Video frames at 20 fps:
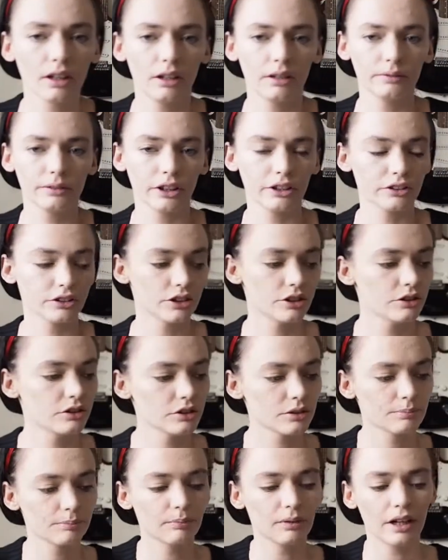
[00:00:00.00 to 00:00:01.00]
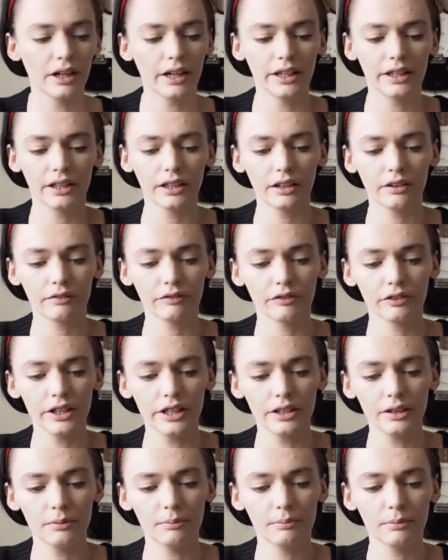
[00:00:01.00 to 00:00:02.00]
I'm going to use my
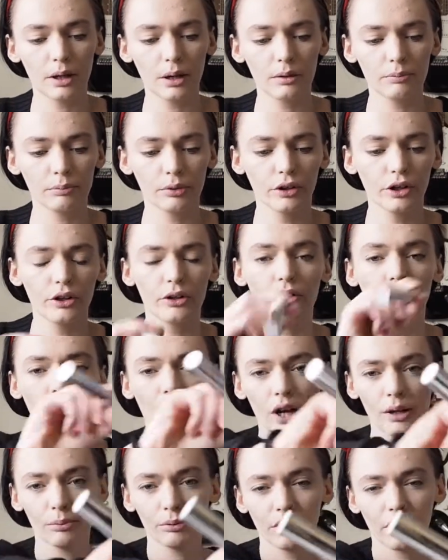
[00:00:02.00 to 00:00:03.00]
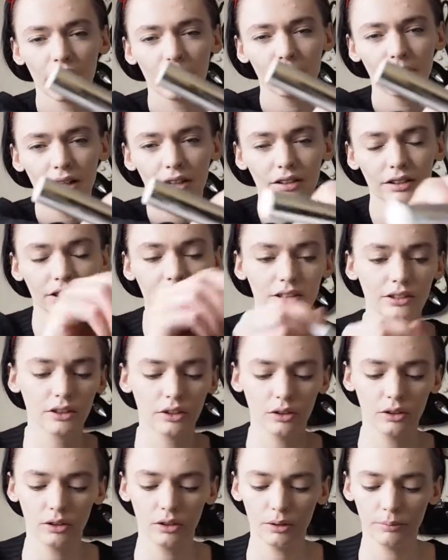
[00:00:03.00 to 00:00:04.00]
Freedom Pro Eye Primer
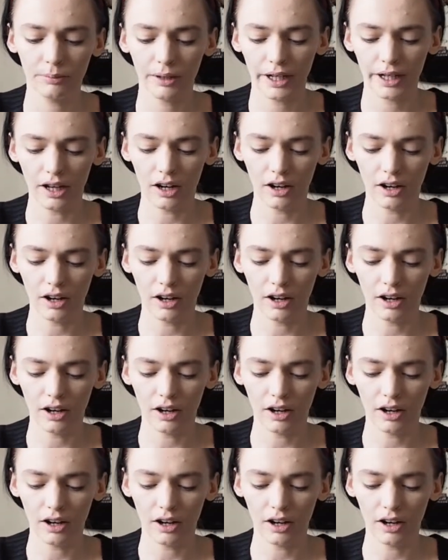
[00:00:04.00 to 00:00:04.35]
on my